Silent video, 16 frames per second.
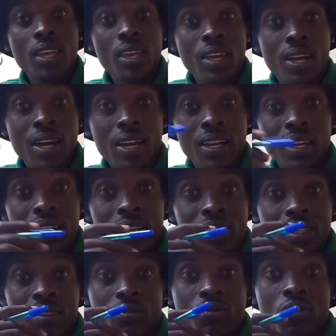
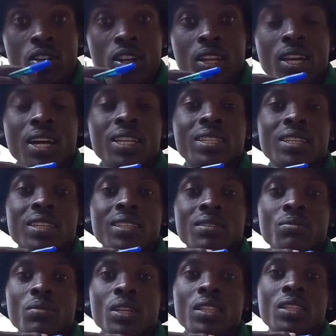EIS, for the
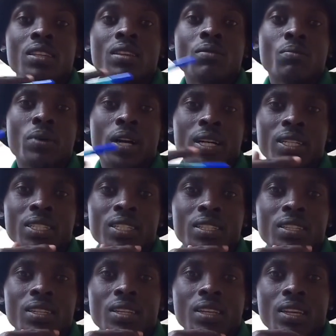assessment
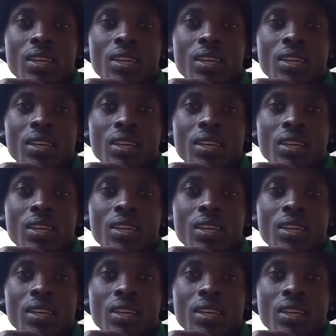impacts,